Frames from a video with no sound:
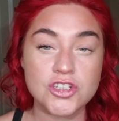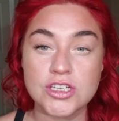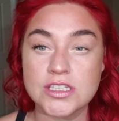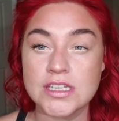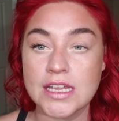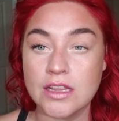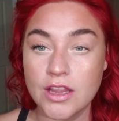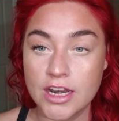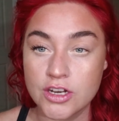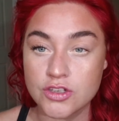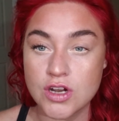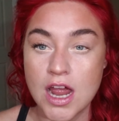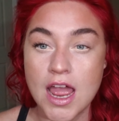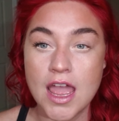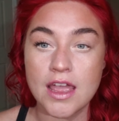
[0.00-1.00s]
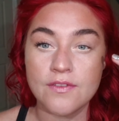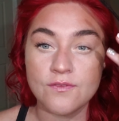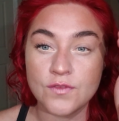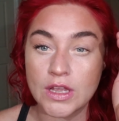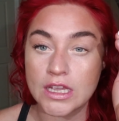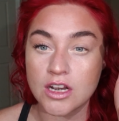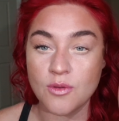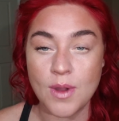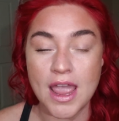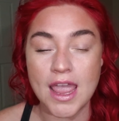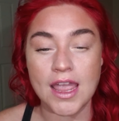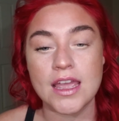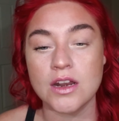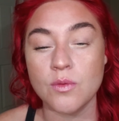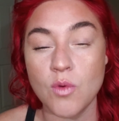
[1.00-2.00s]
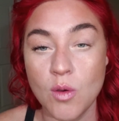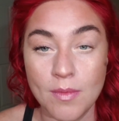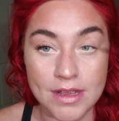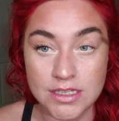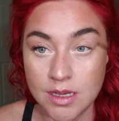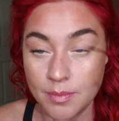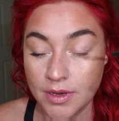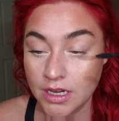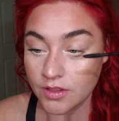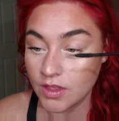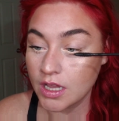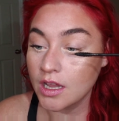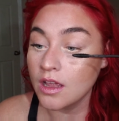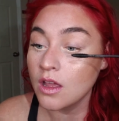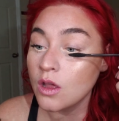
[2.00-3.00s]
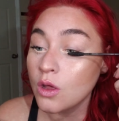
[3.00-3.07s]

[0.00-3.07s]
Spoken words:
Just like let it dry, flick it away, and it won't mess up anything.